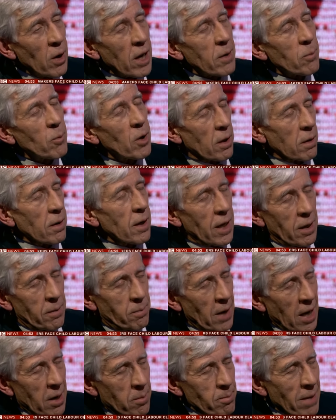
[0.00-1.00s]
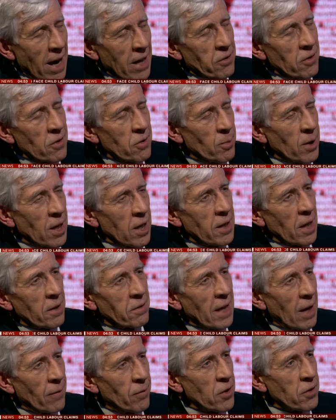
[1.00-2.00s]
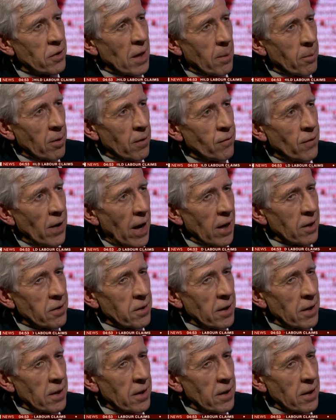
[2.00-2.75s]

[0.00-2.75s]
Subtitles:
Well, it matters, but it doesn't have the same effect.